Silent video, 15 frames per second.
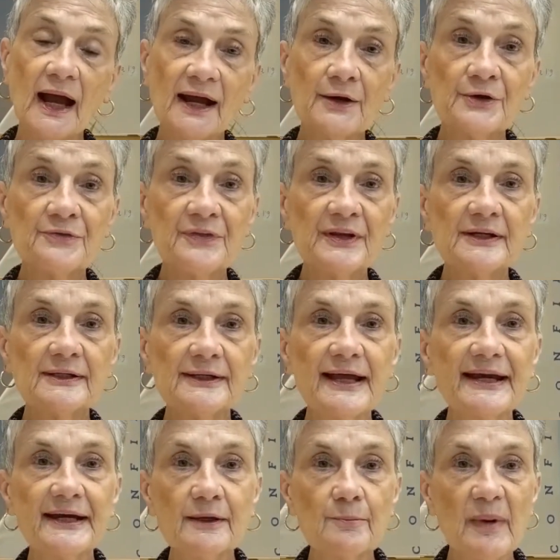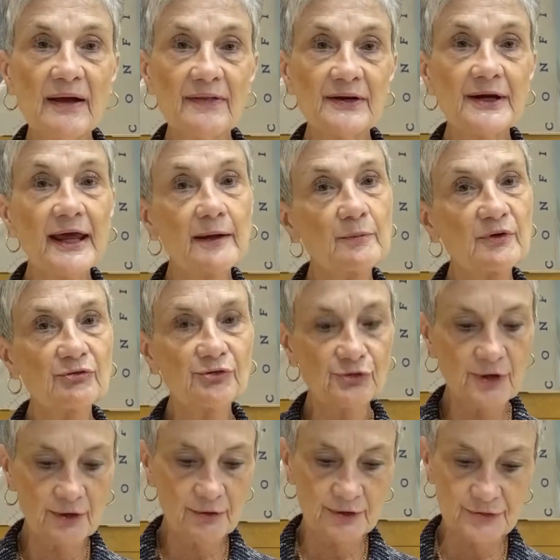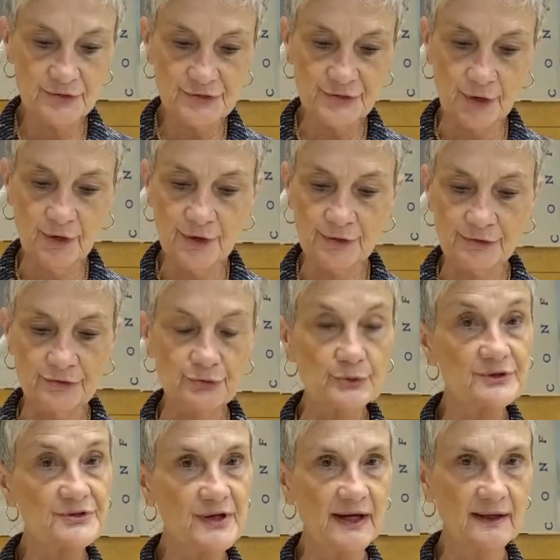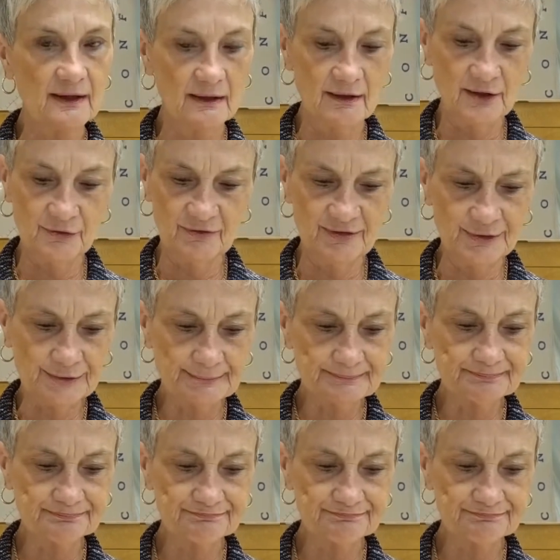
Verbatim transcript: I heard that a lady by the name of Sharon Starnes was taking over.